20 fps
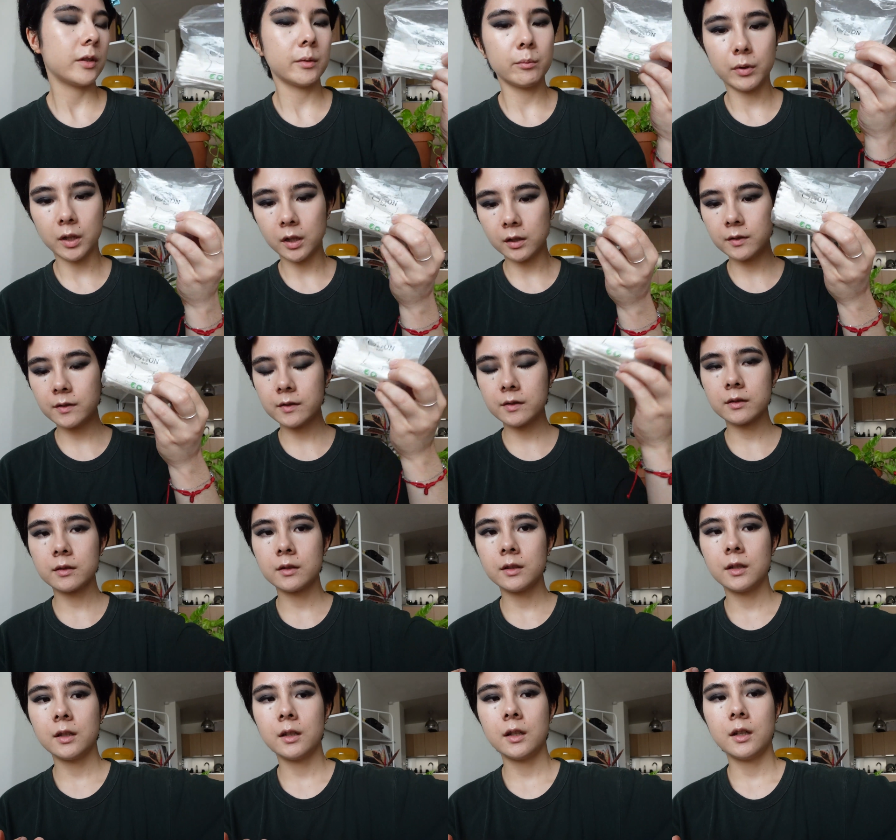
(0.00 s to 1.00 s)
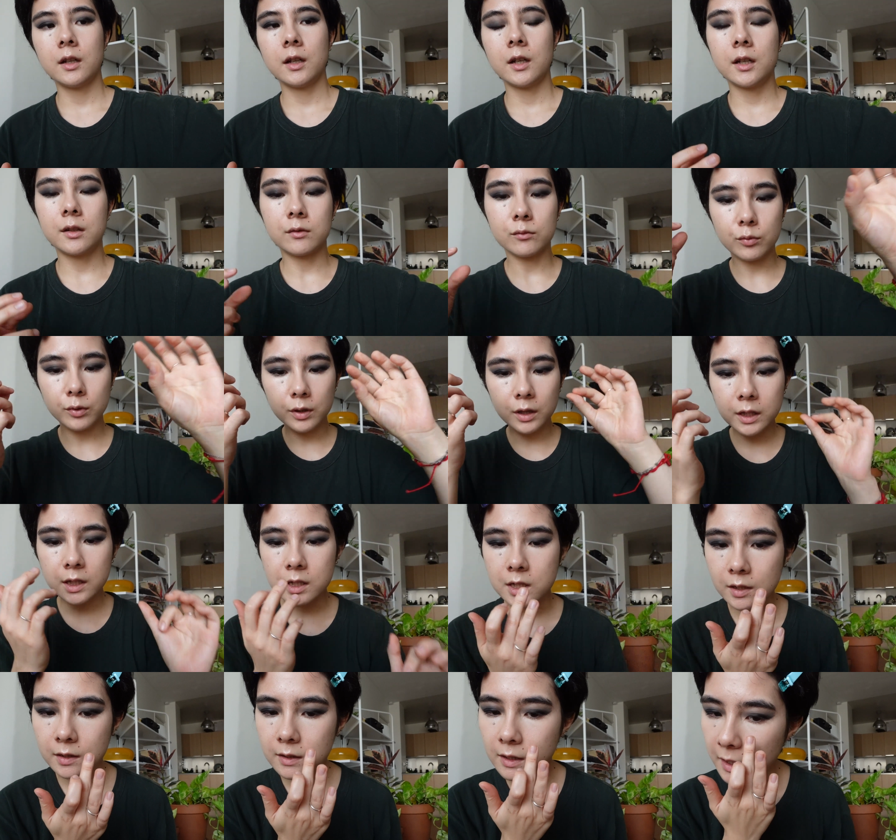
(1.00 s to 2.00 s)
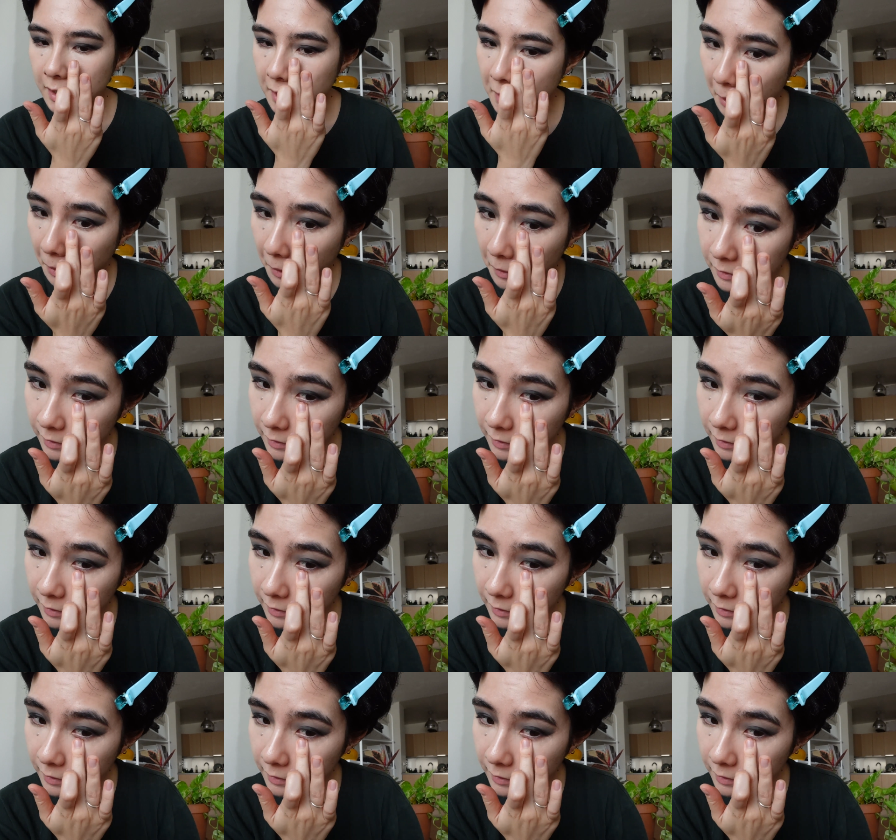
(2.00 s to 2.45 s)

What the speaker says: buds and really just like